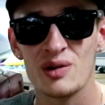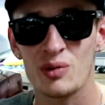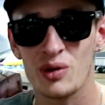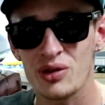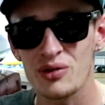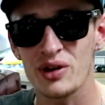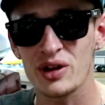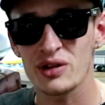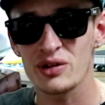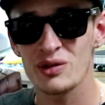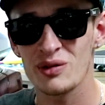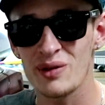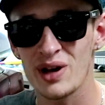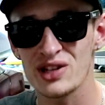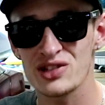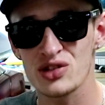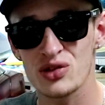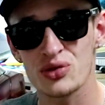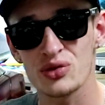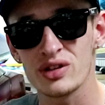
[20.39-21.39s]
with the regular
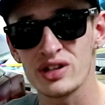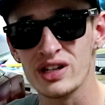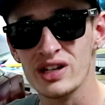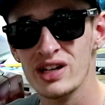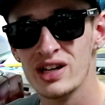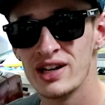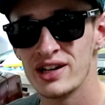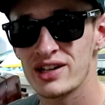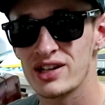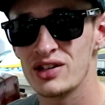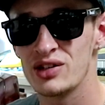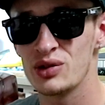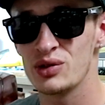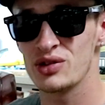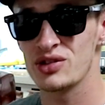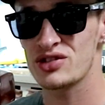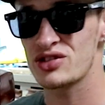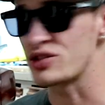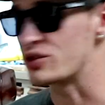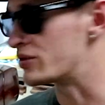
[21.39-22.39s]
Mazda 3 can do
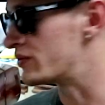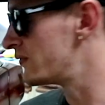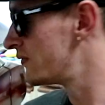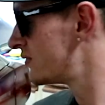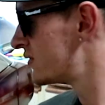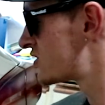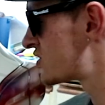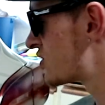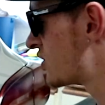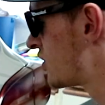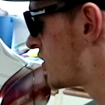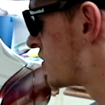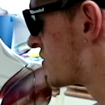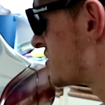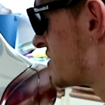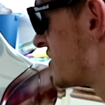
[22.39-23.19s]
this too. So